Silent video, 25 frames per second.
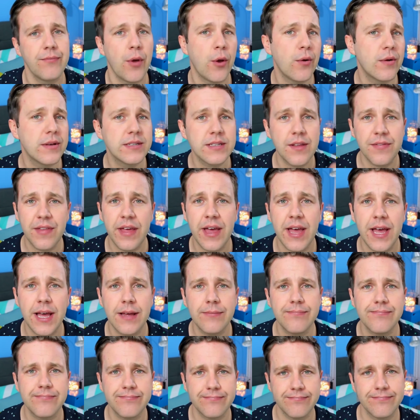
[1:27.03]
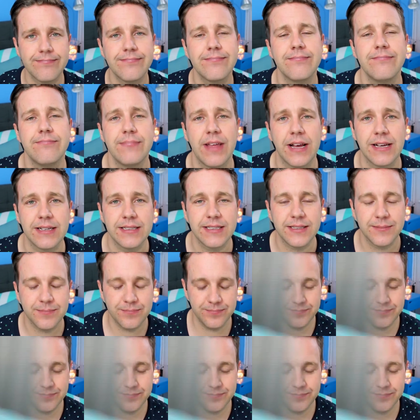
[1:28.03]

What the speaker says: focus on the hair? Thanks.